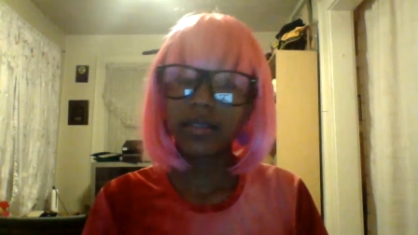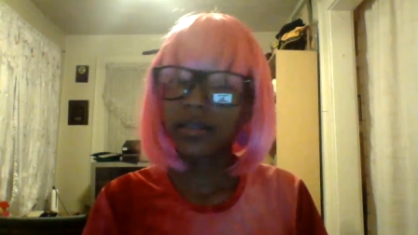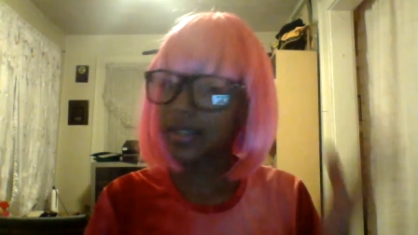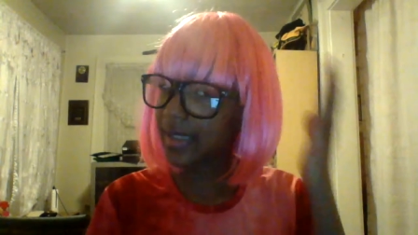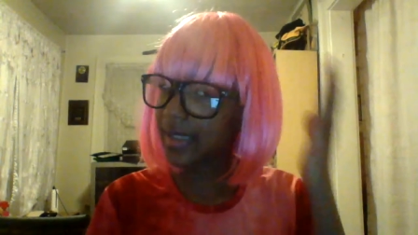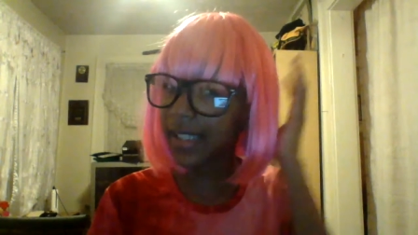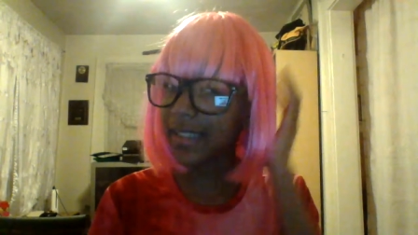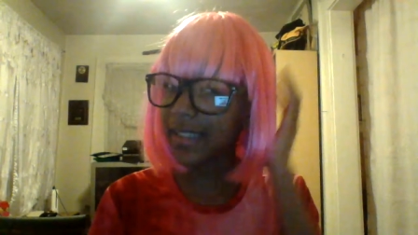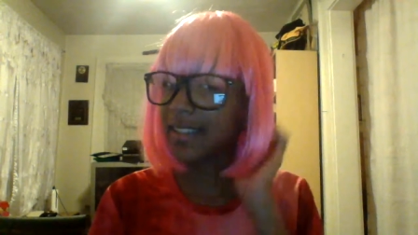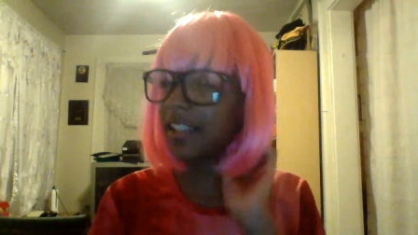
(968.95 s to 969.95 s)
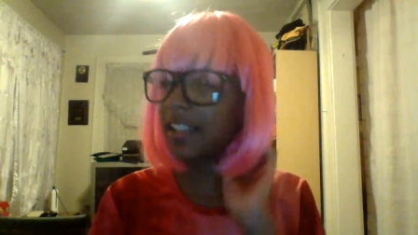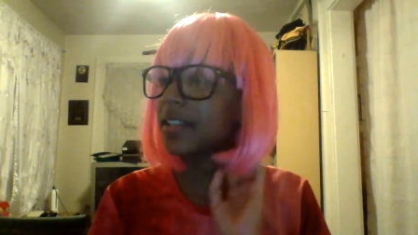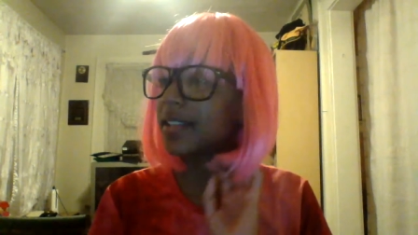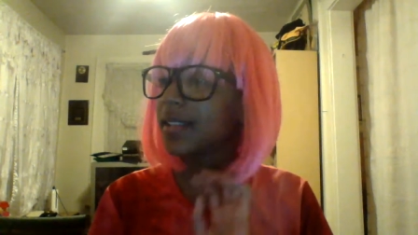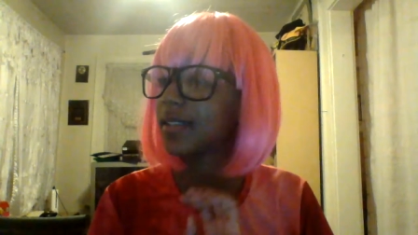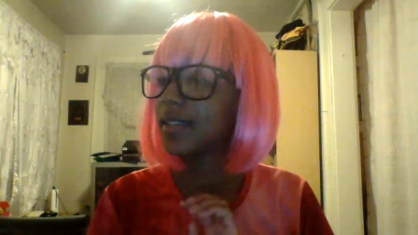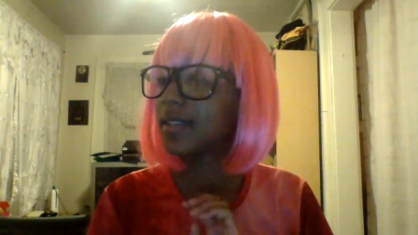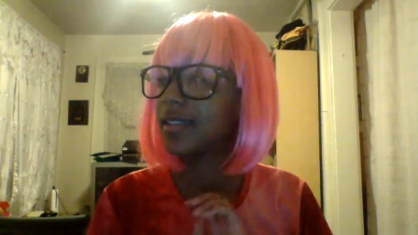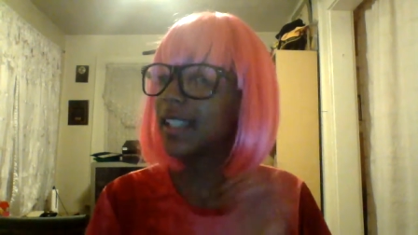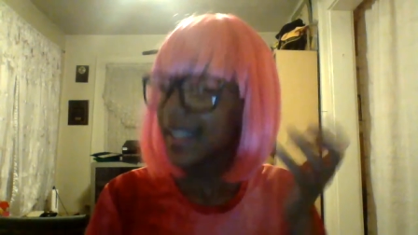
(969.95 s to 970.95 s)
design skills.
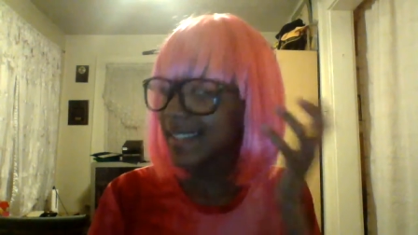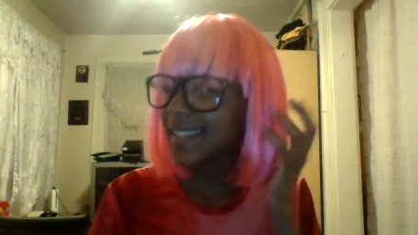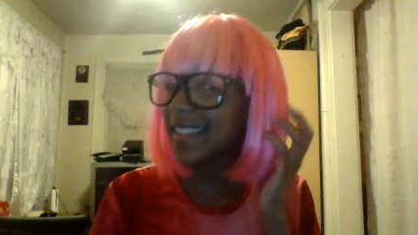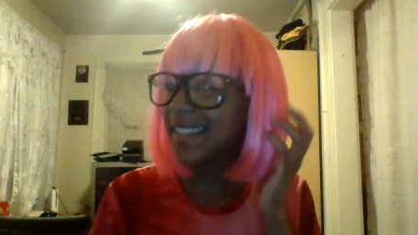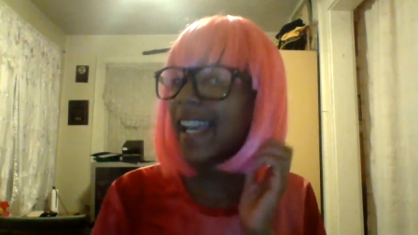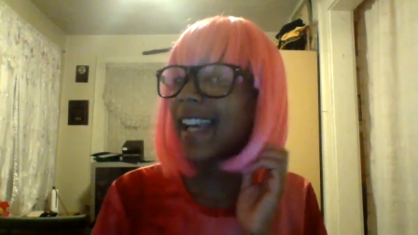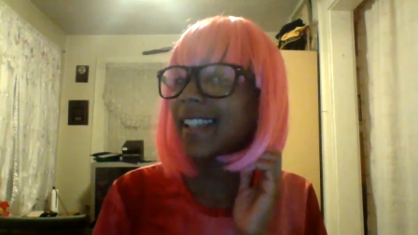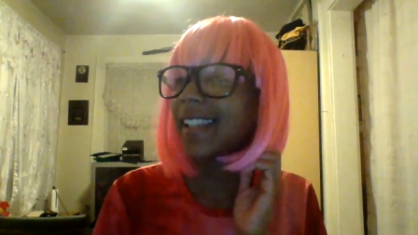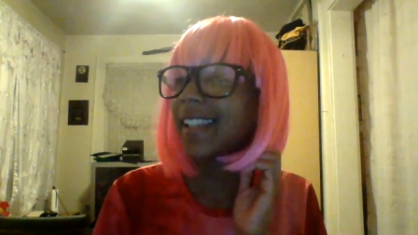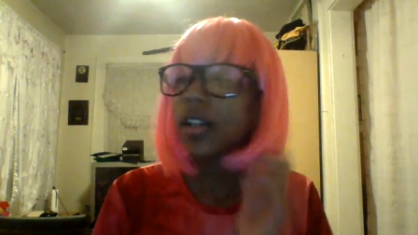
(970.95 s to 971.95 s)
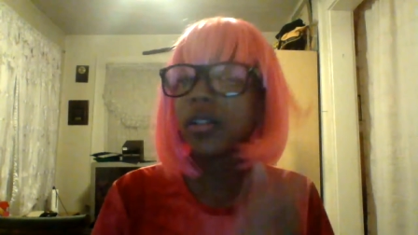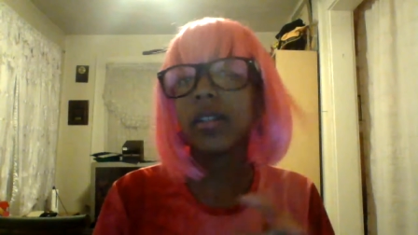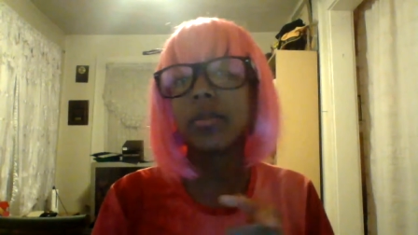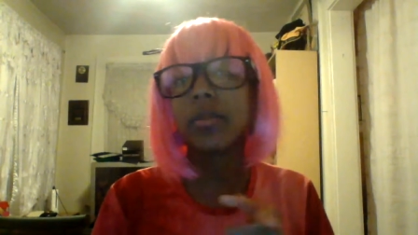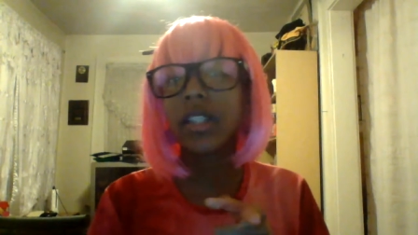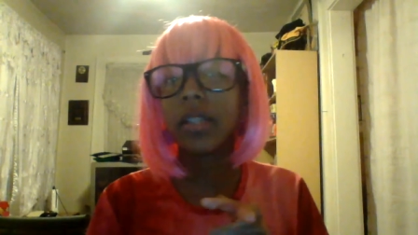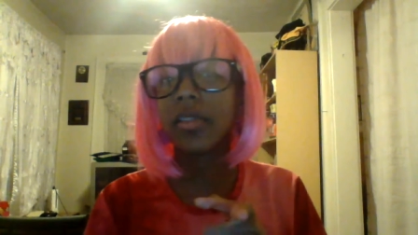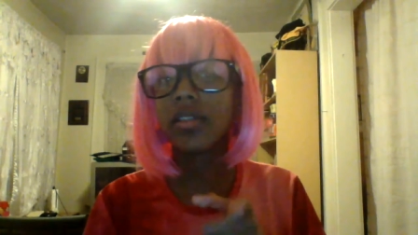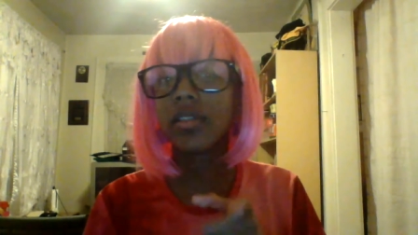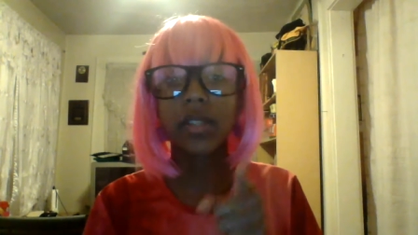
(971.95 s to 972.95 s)
Yeah. Oh, I will take
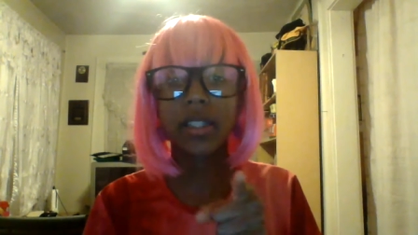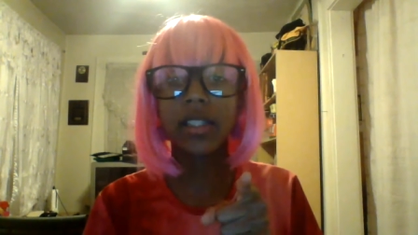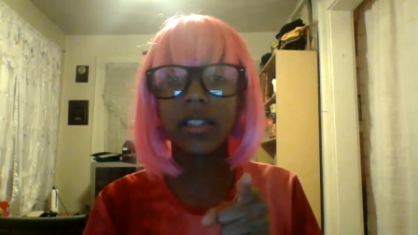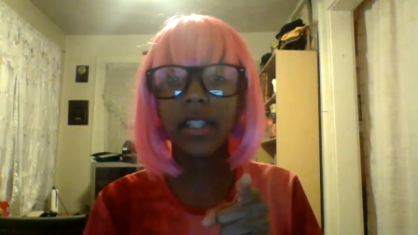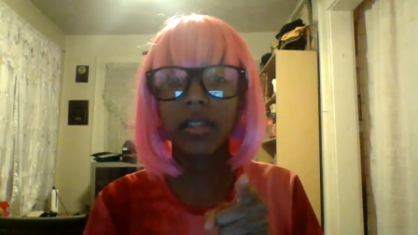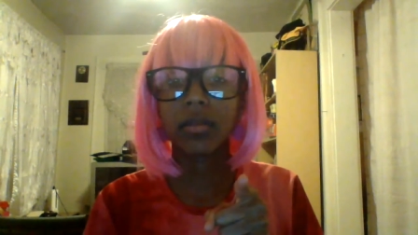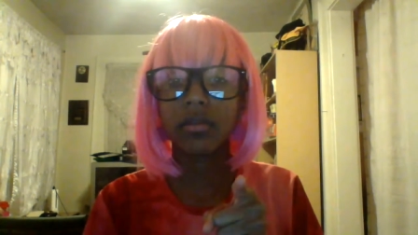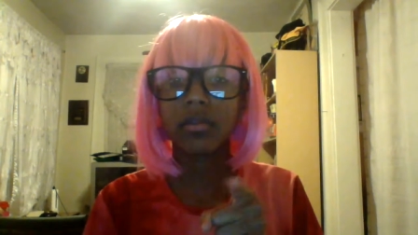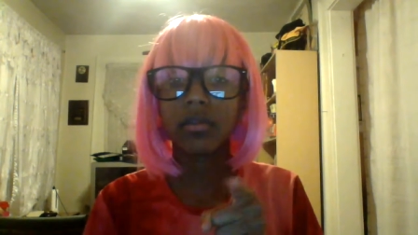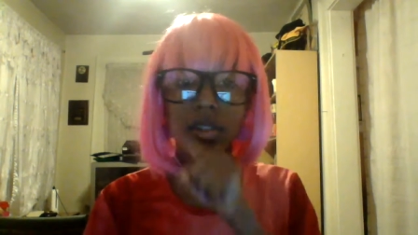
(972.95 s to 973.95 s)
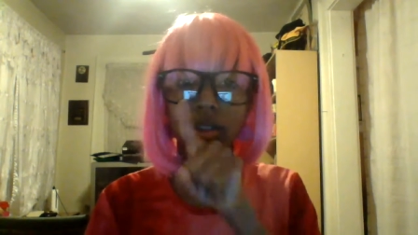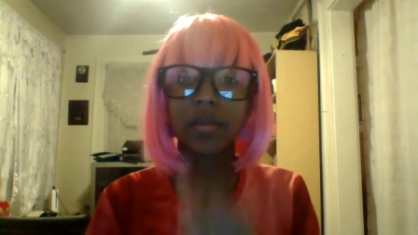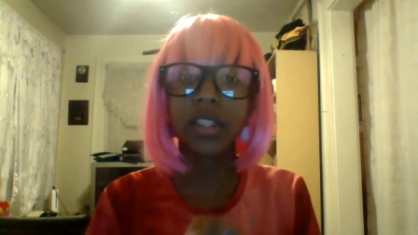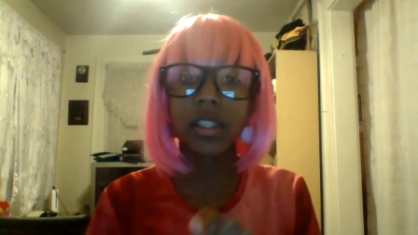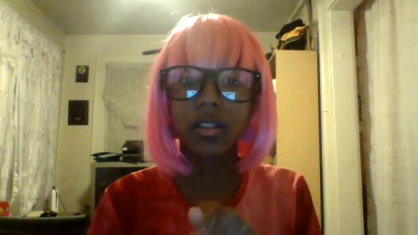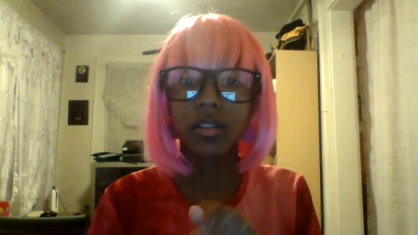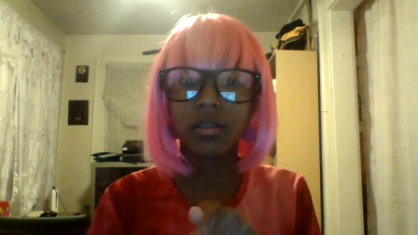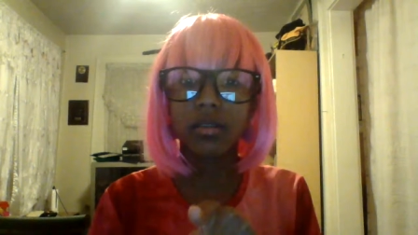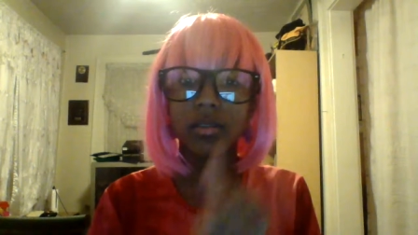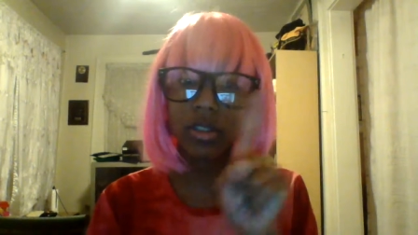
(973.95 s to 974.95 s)
pictures of what I did now so that y'all see it,
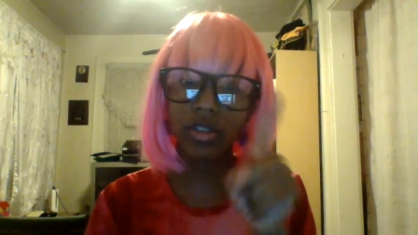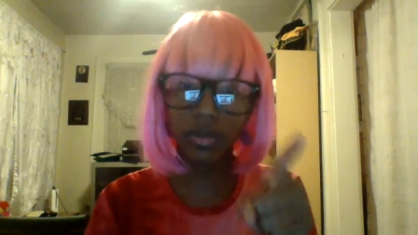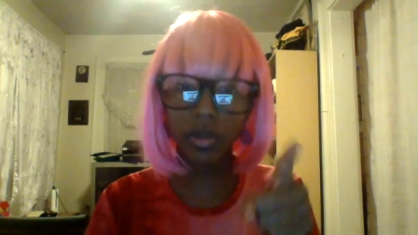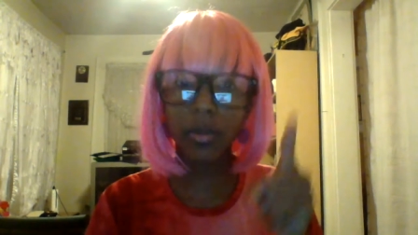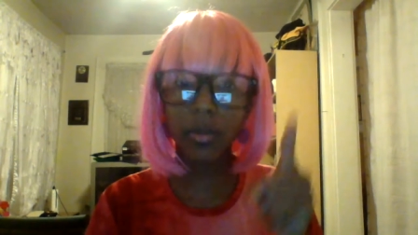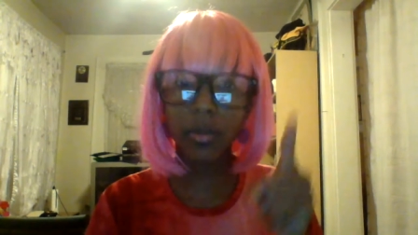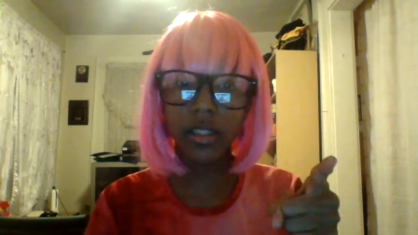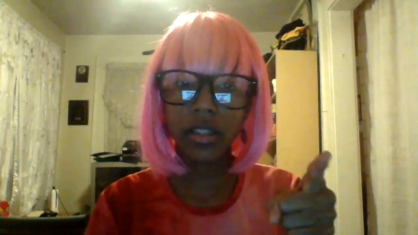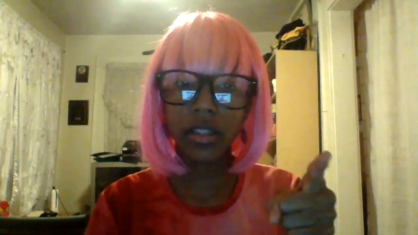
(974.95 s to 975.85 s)
so that y'all know what I did,